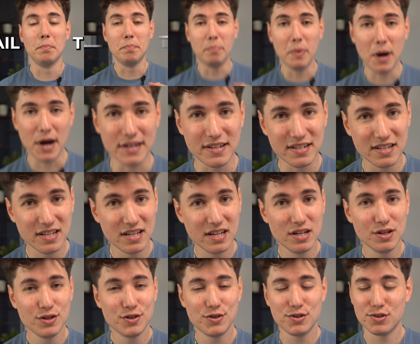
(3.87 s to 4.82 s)
But
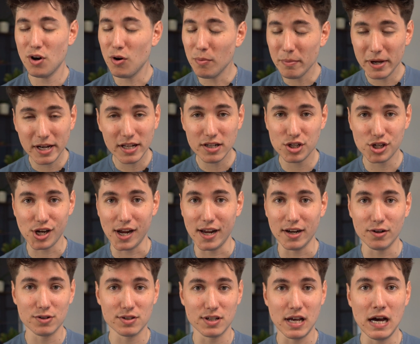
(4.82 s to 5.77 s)
so many
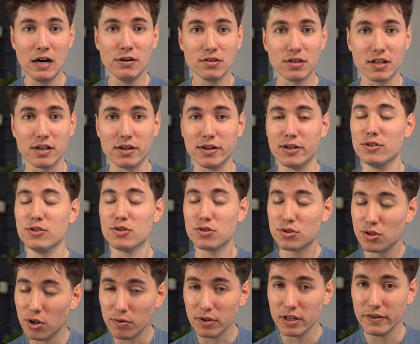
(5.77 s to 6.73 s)
channels out there
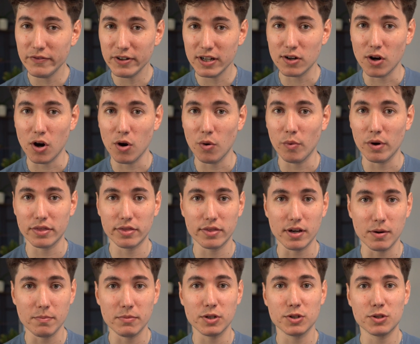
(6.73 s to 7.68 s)
don't even know what
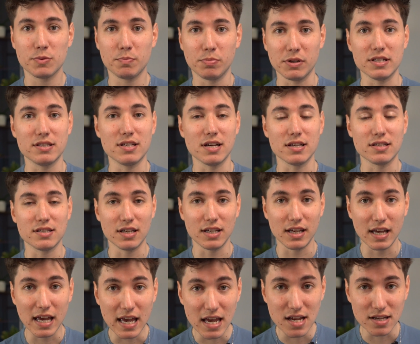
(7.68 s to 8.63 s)
thumbnail split
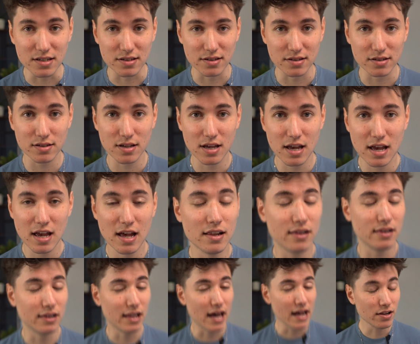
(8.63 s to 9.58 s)
testing is,
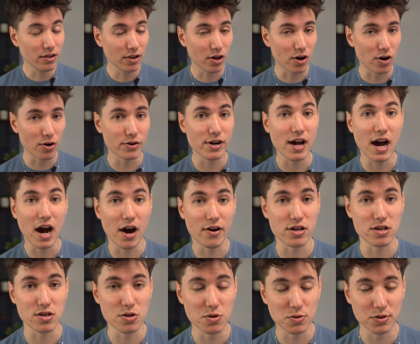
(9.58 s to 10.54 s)
let alone how
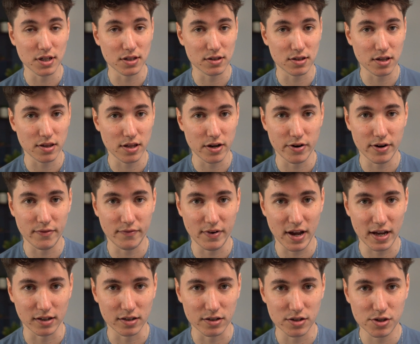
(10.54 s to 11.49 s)
to use it to their
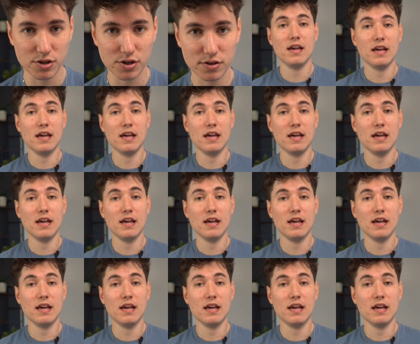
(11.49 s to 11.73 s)
advantage.